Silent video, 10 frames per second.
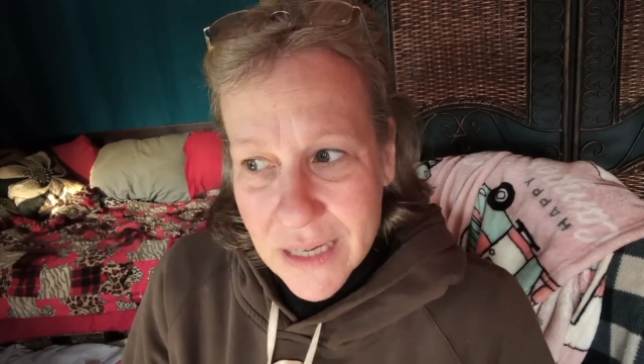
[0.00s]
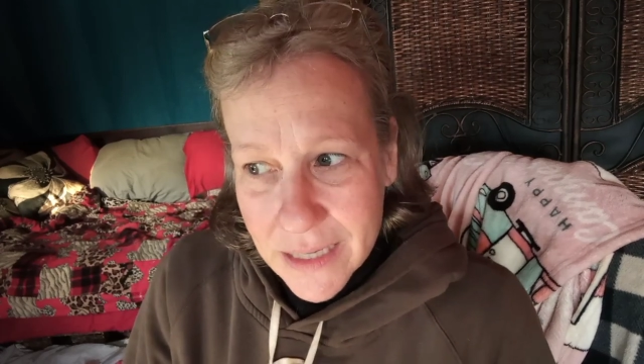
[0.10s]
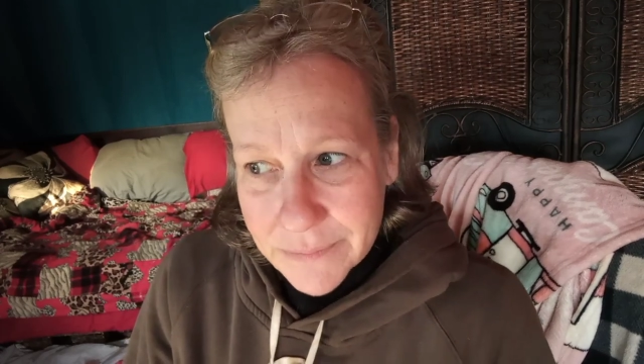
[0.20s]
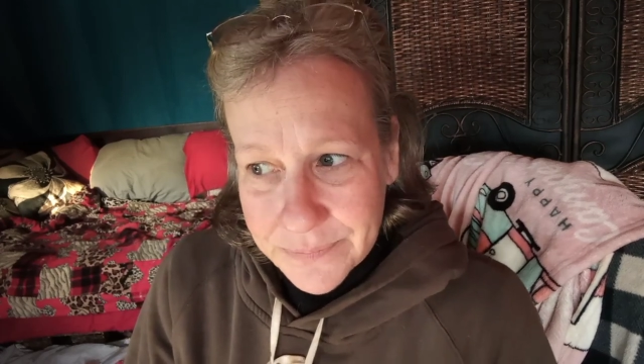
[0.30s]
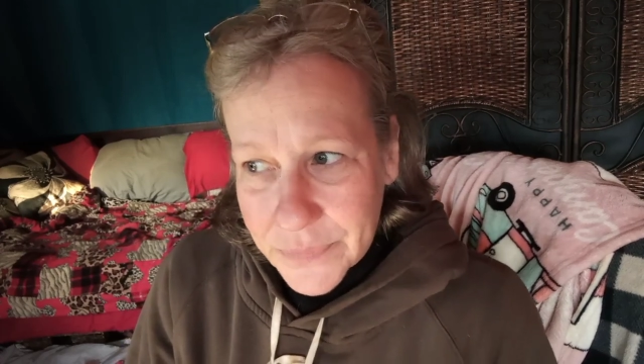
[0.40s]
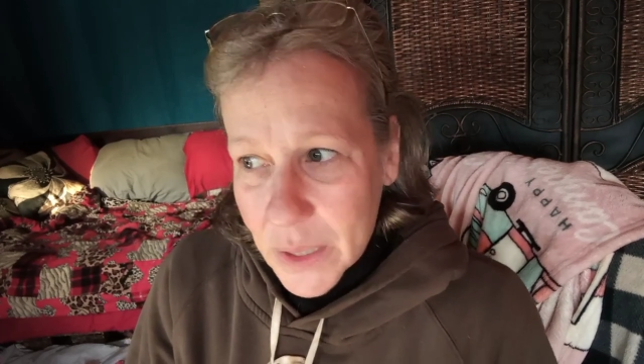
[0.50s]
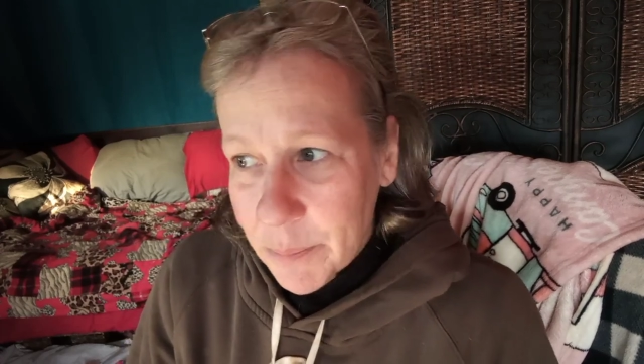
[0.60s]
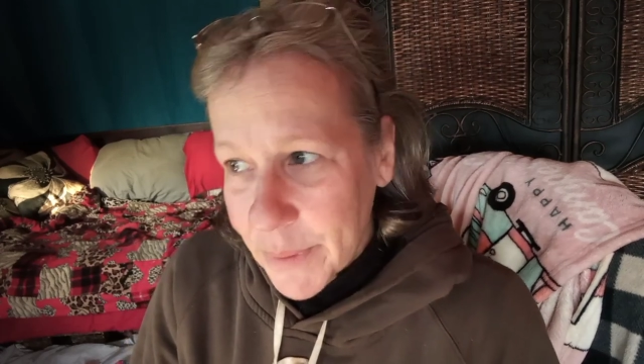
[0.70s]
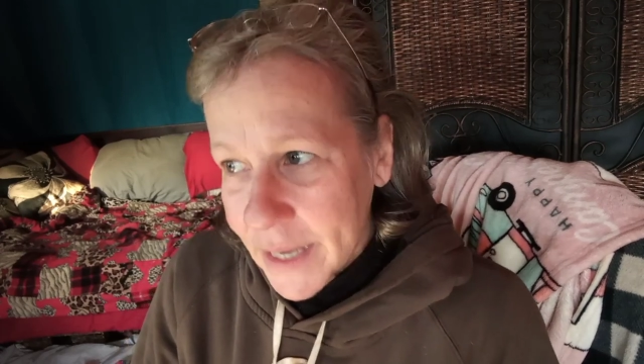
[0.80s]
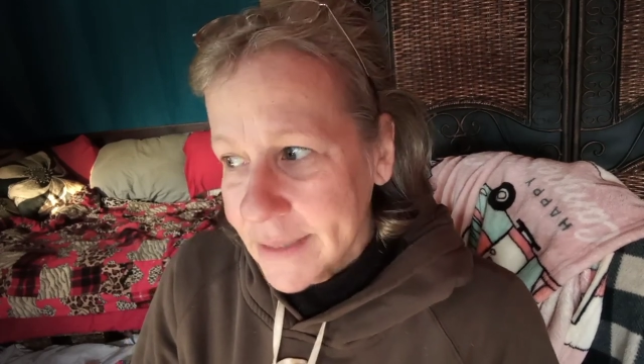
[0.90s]
done
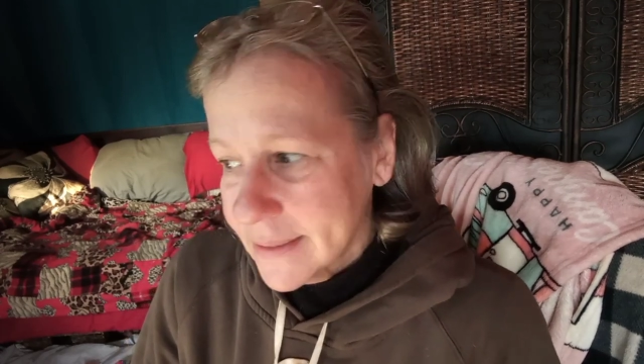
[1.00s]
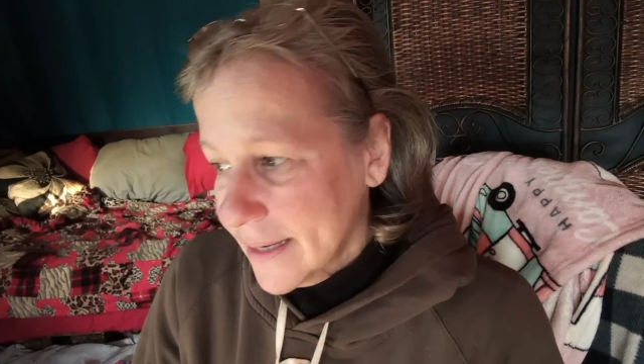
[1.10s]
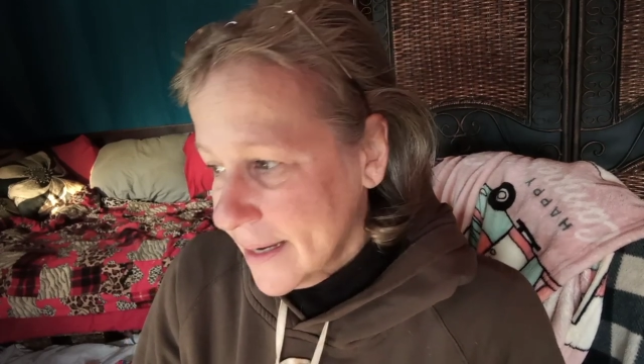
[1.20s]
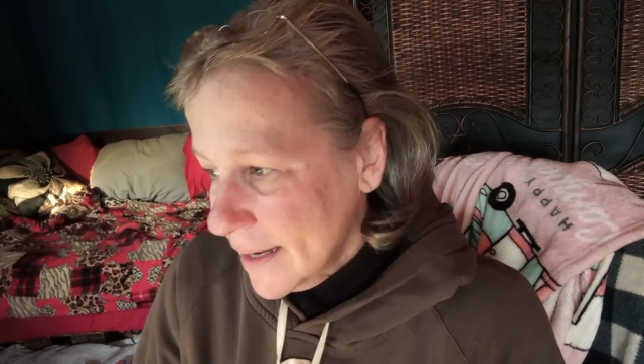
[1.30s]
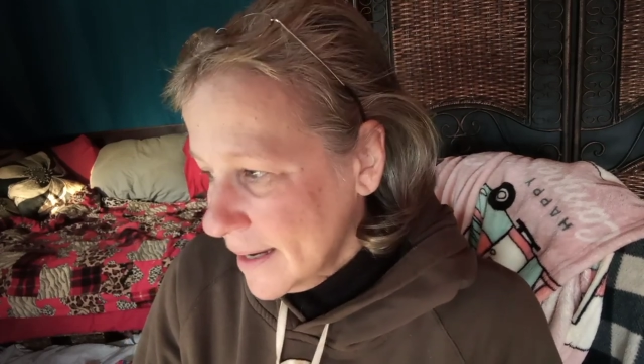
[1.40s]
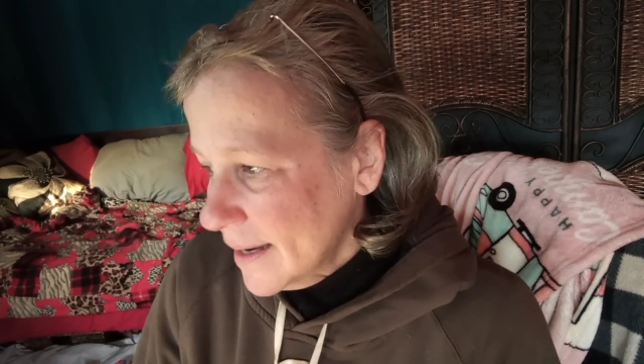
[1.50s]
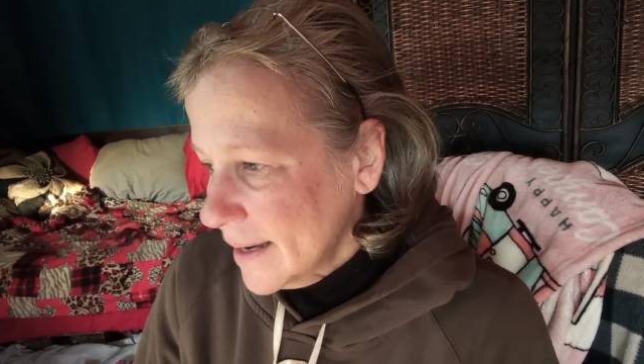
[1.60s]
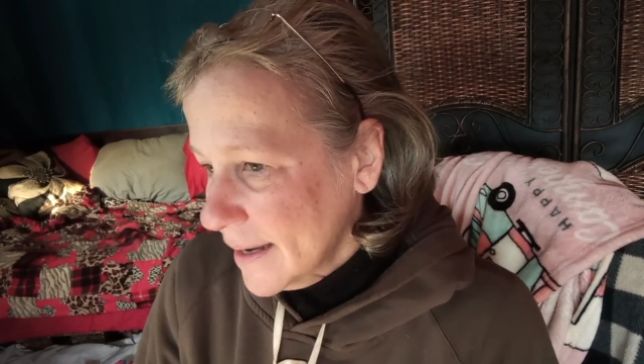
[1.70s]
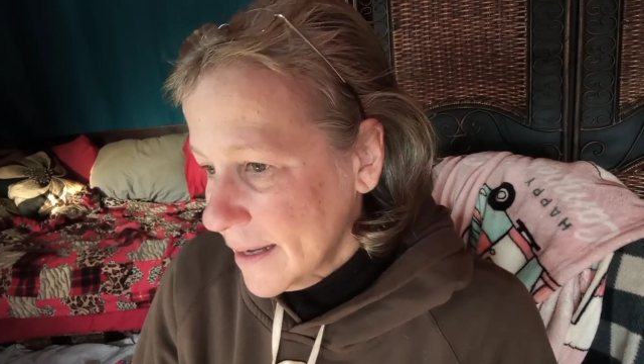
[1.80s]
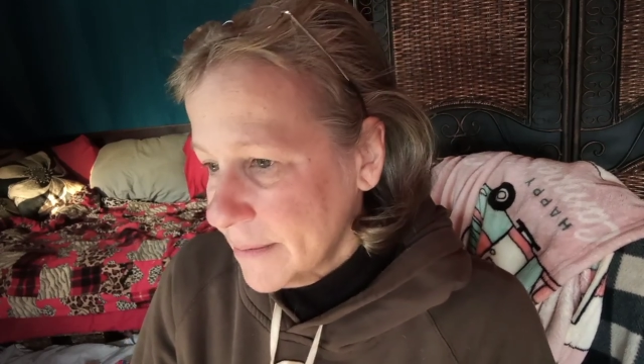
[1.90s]
but
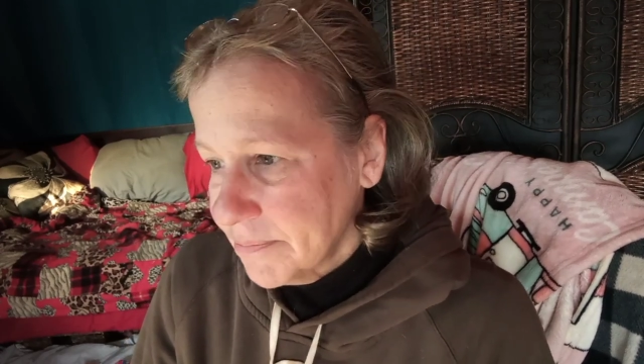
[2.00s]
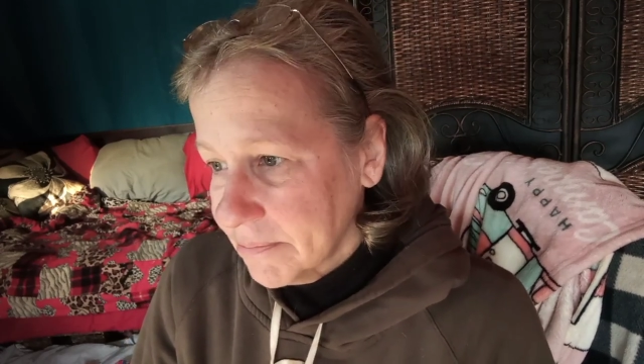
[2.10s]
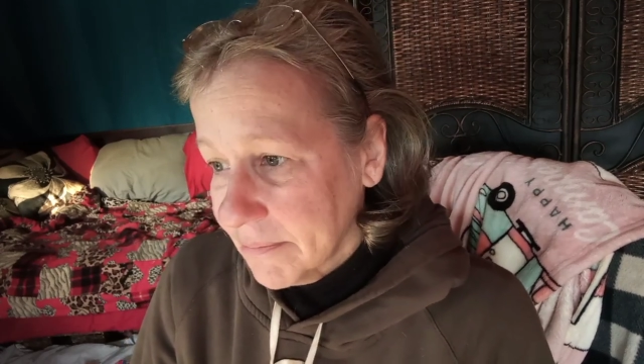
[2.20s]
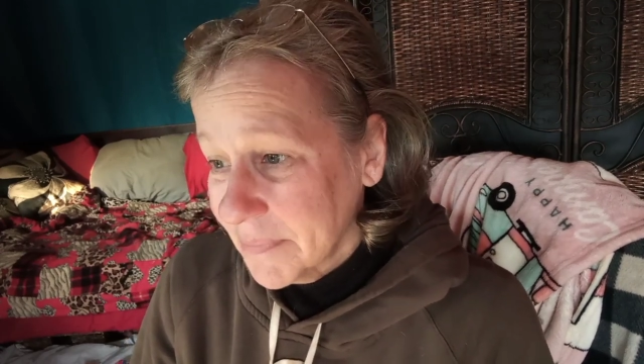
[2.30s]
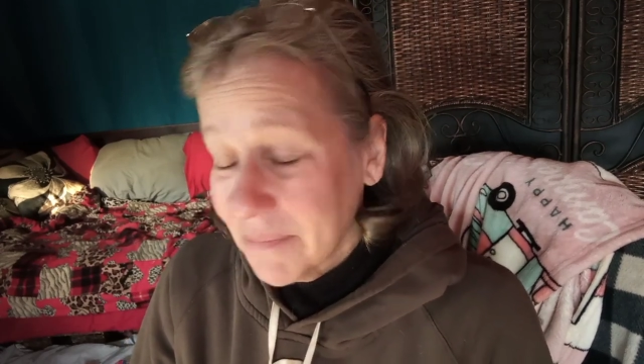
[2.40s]
um,